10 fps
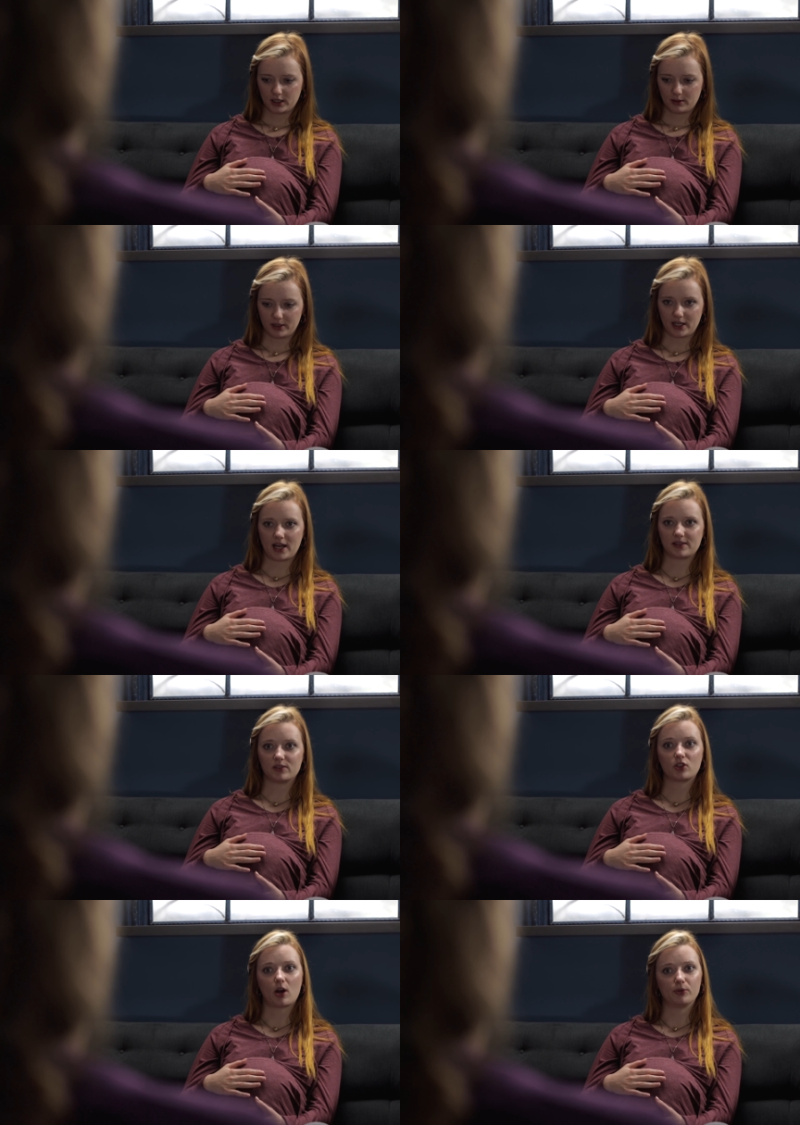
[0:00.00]
but that hasn't
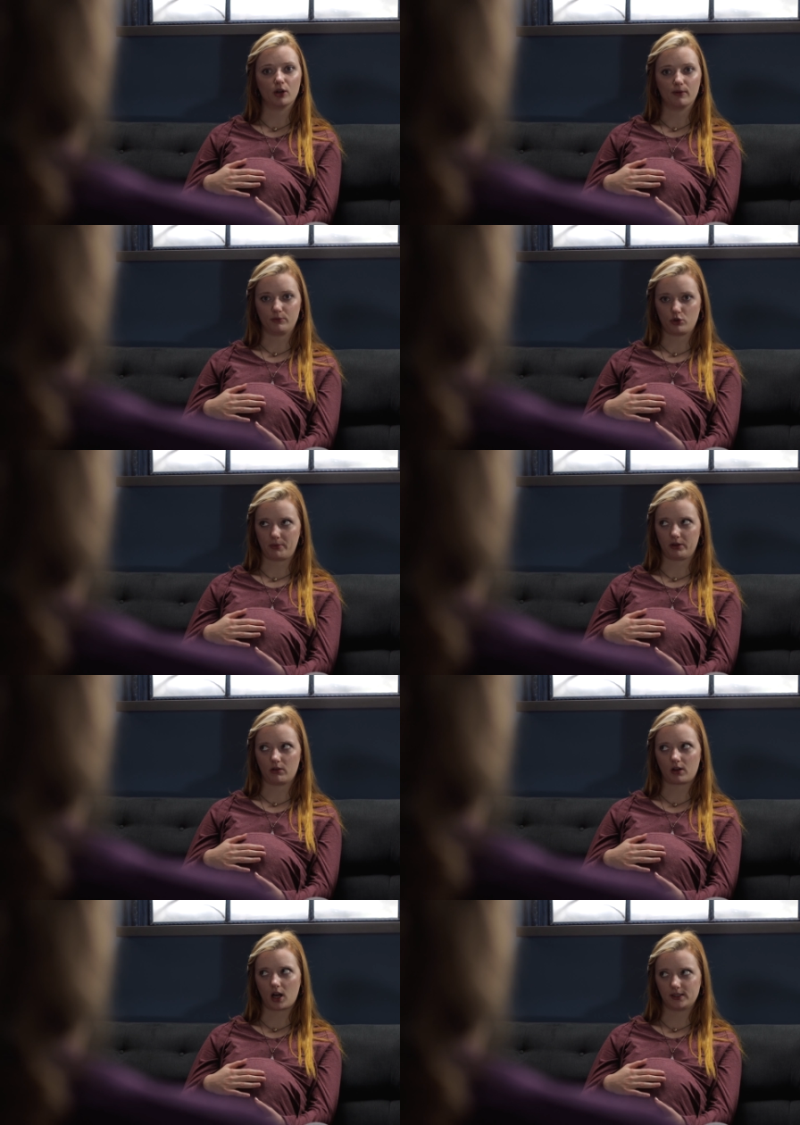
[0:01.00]
stopped her from dropping all
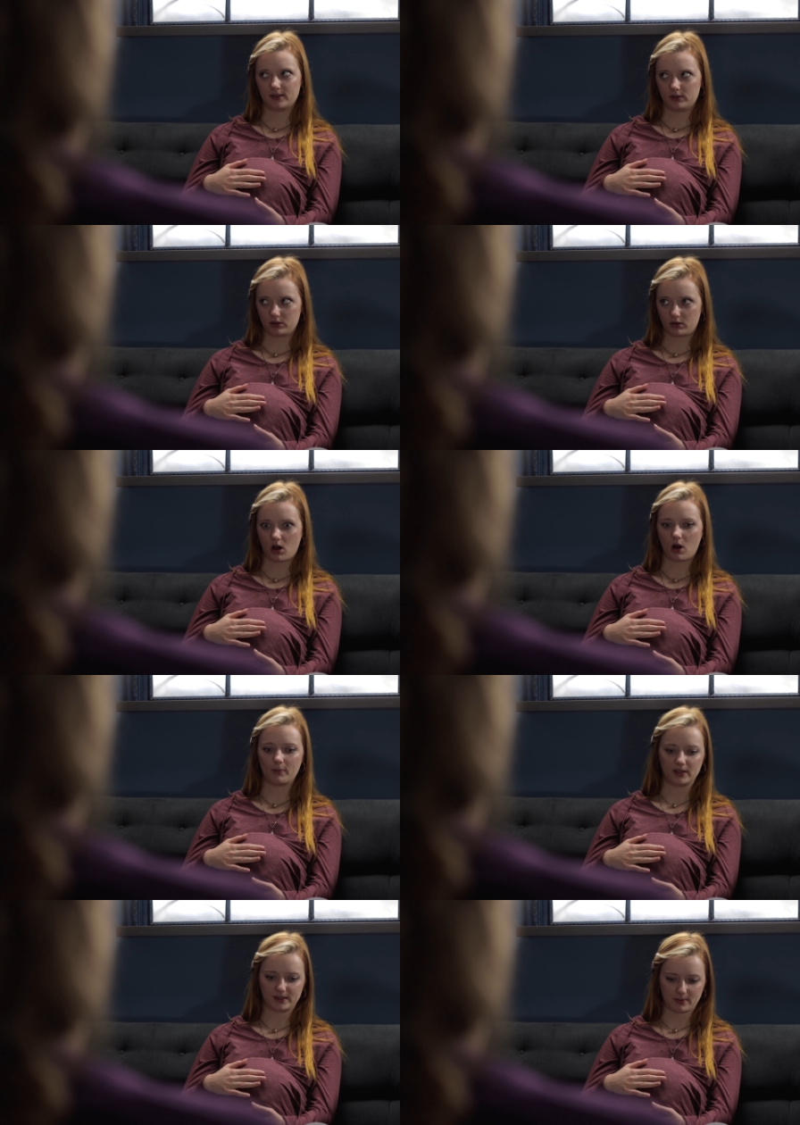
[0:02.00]
kinds of little
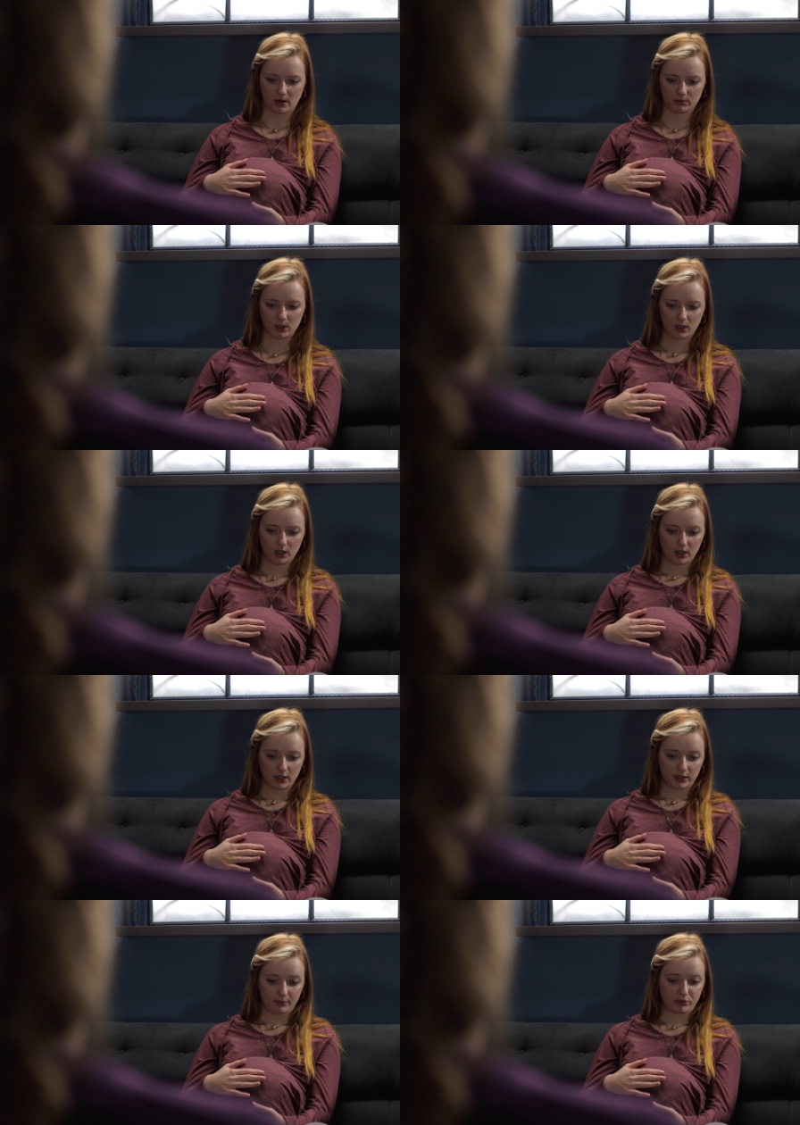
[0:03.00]
comments about
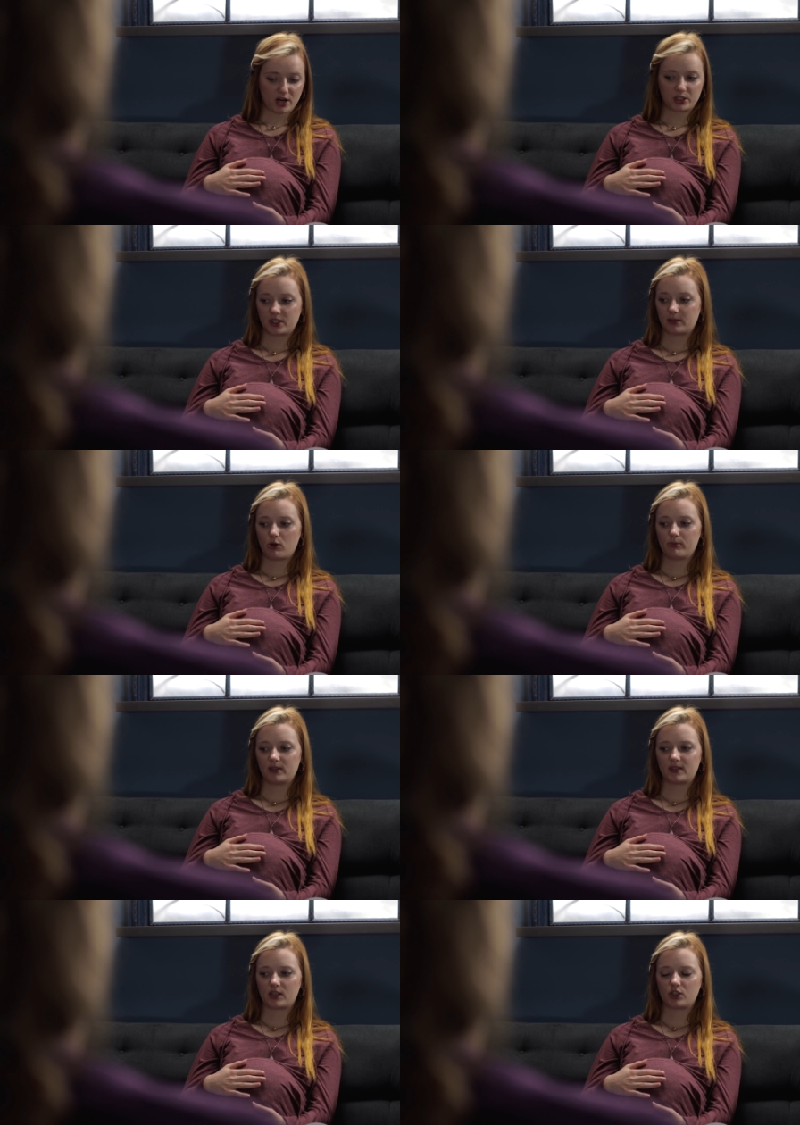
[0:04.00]
the precious
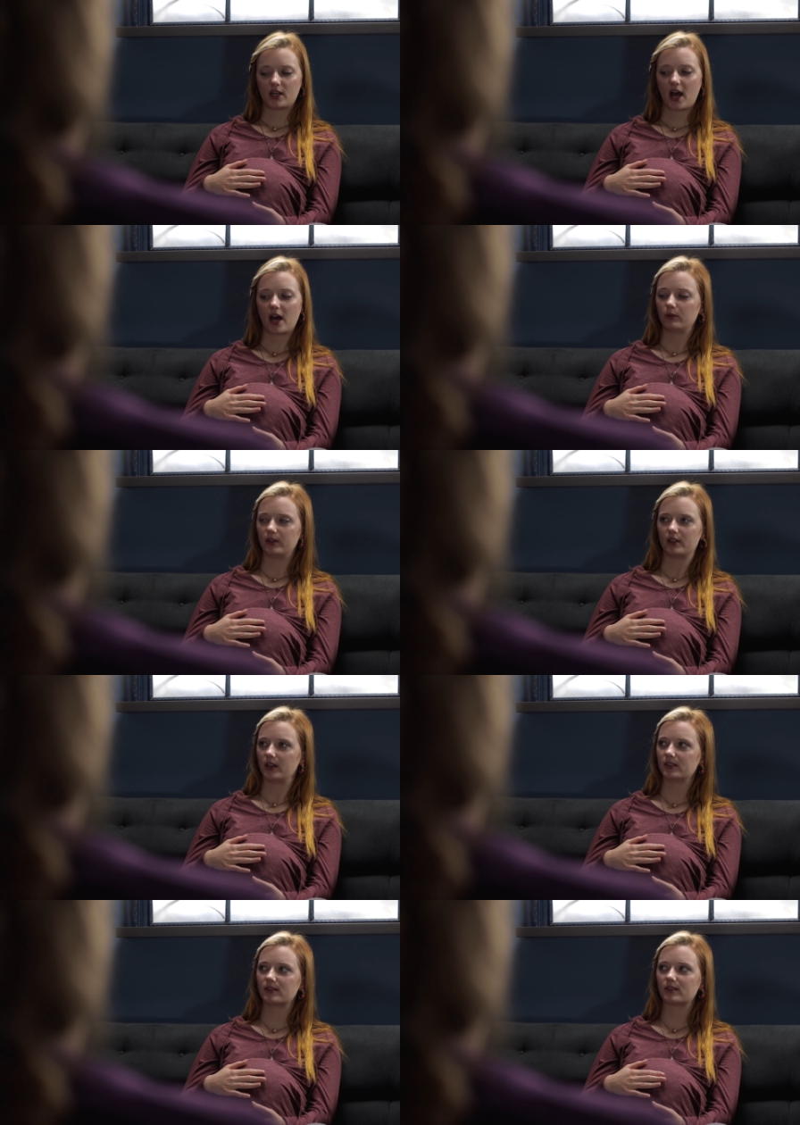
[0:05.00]
moments that she had with
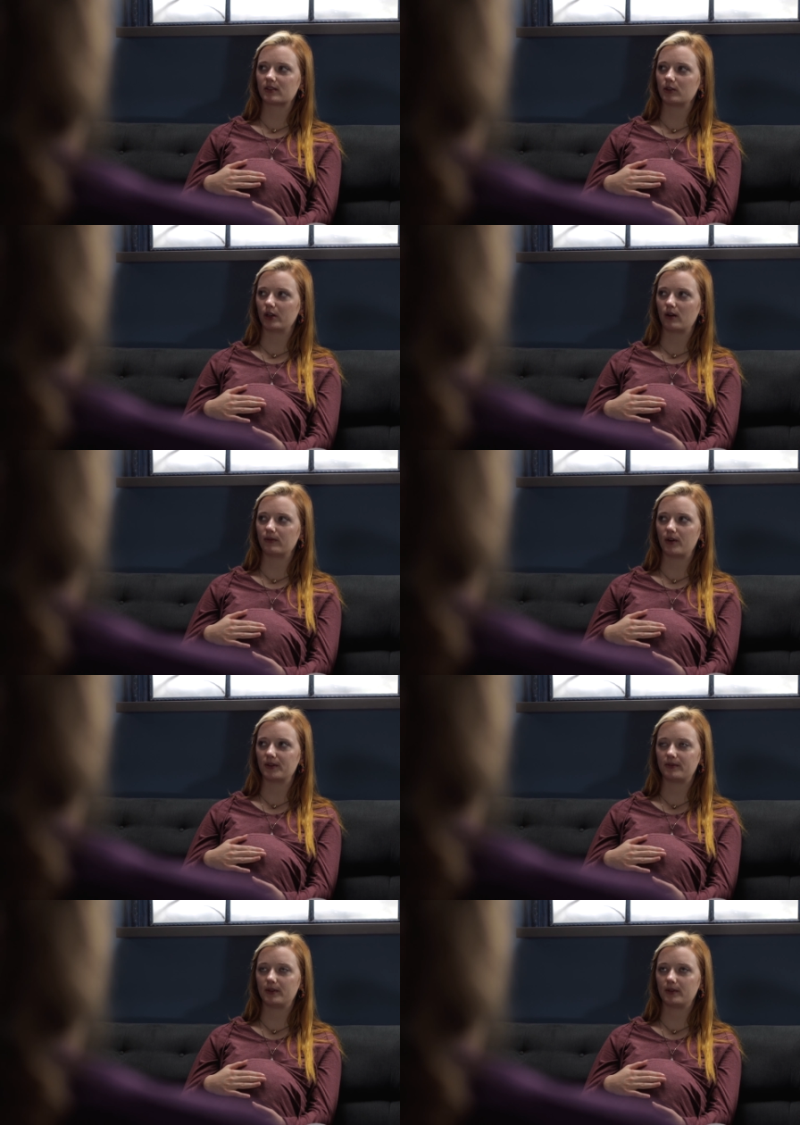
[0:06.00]
us during our
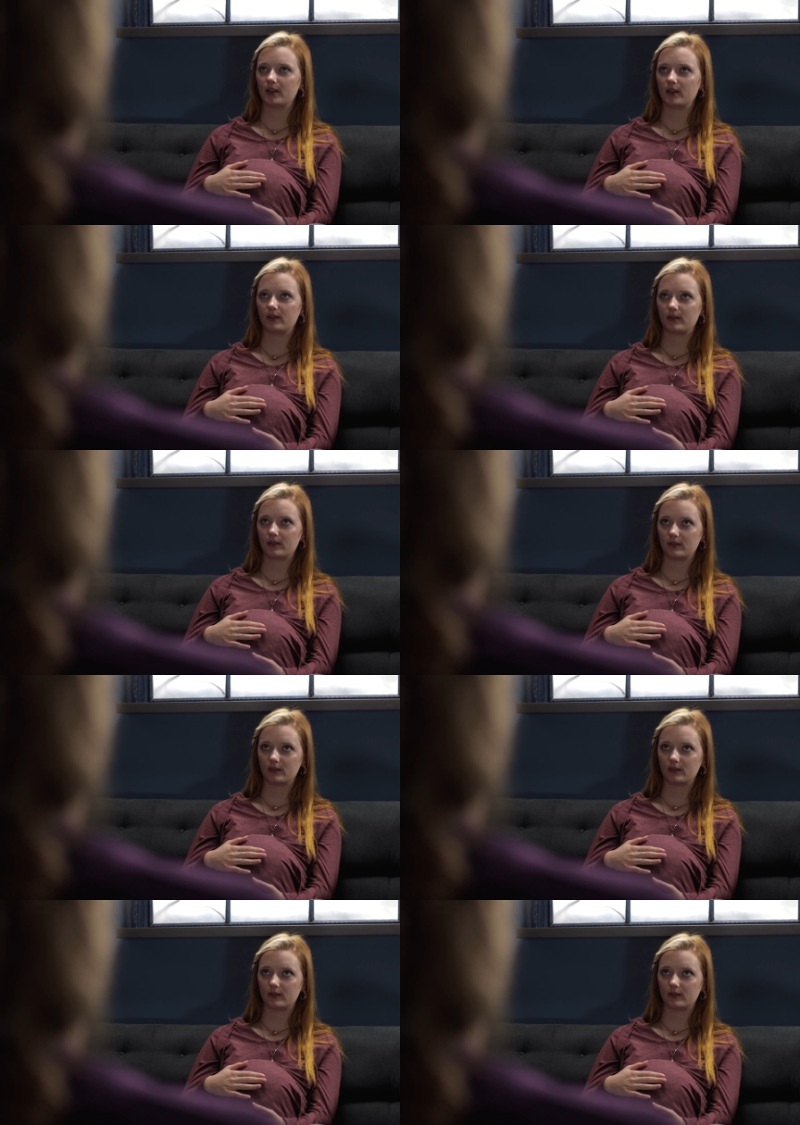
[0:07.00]
first few years.